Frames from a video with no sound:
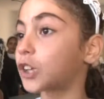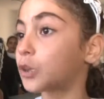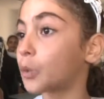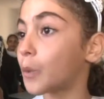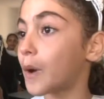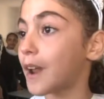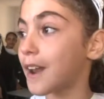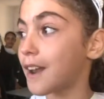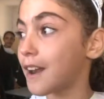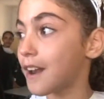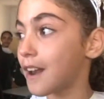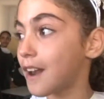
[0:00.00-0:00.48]

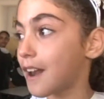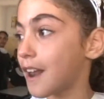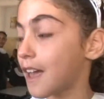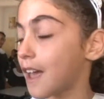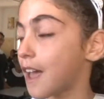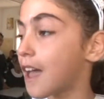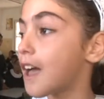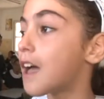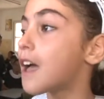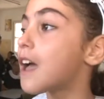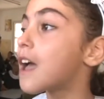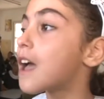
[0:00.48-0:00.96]
I was
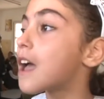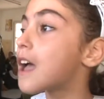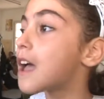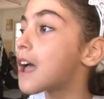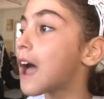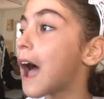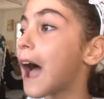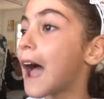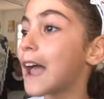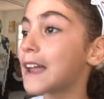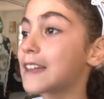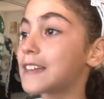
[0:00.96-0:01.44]
looking
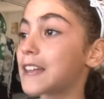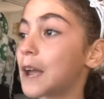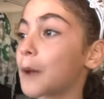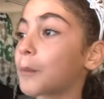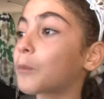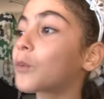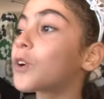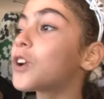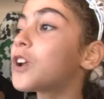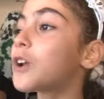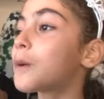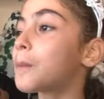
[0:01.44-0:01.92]
forward to
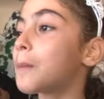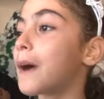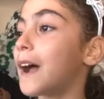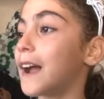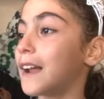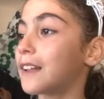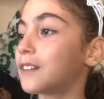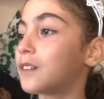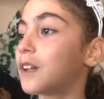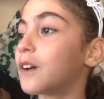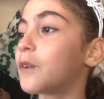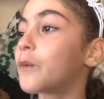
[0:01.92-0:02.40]
this day
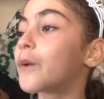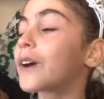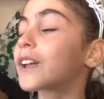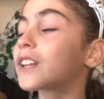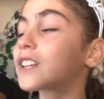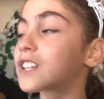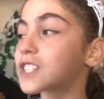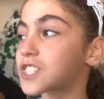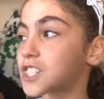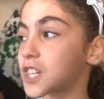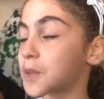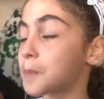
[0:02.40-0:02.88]
to begin
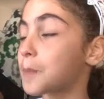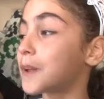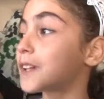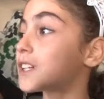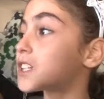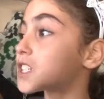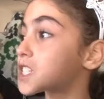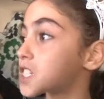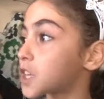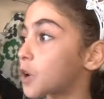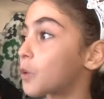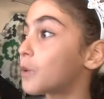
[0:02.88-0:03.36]

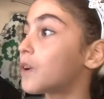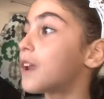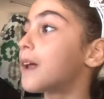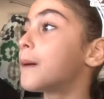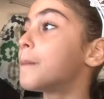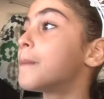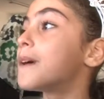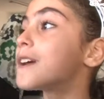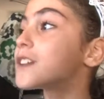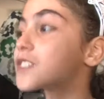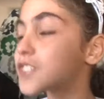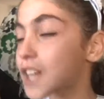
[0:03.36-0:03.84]
school,
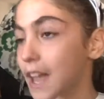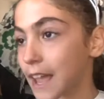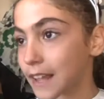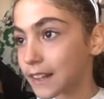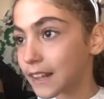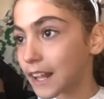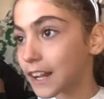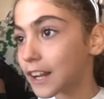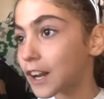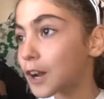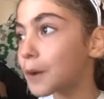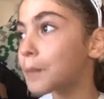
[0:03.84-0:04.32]

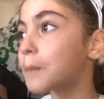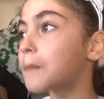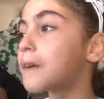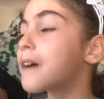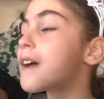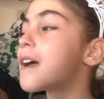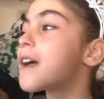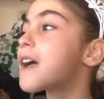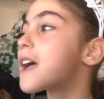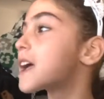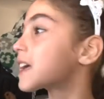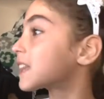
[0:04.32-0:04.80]
which was
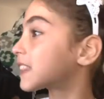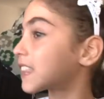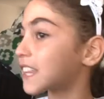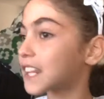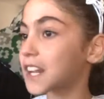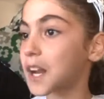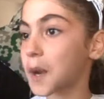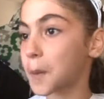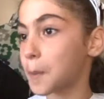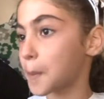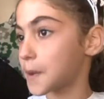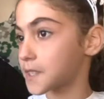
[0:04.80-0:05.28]
supposed to be
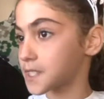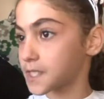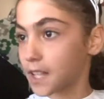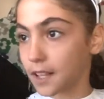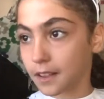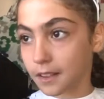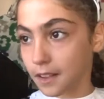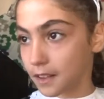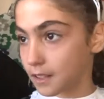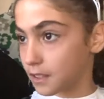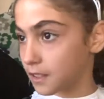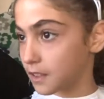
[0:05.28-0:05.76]
a happy
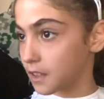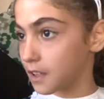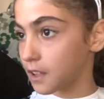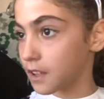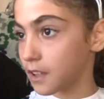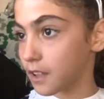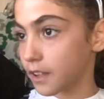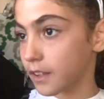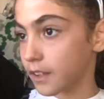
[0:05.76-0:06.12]
day.